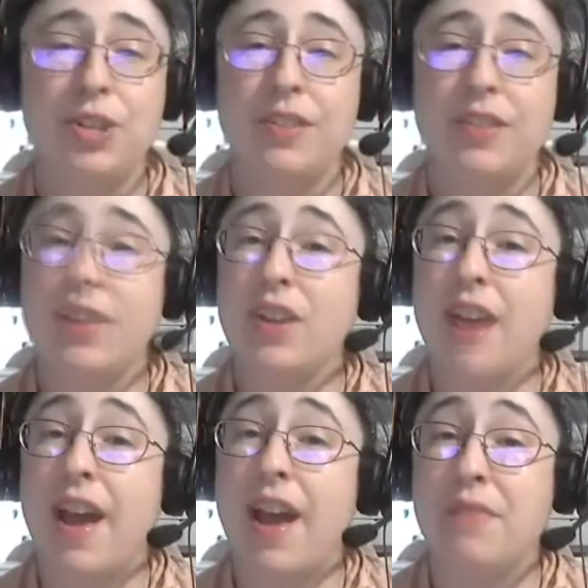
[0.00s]
they could
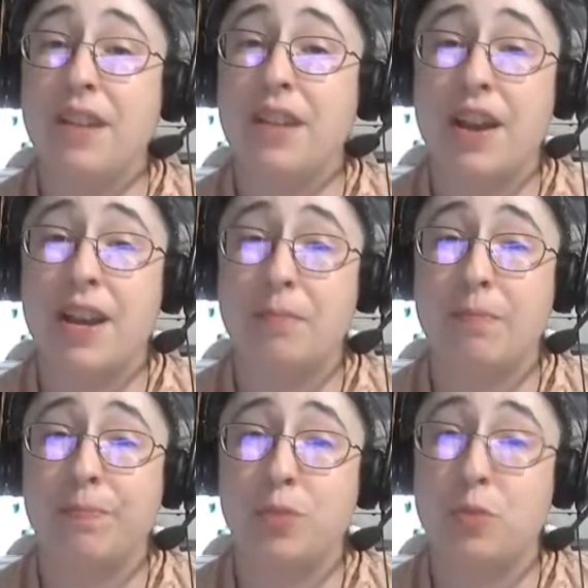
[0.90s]
have that time
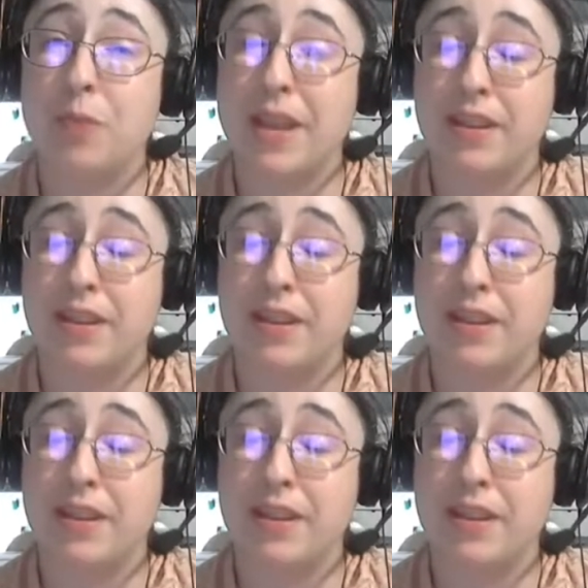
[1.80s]
to spend.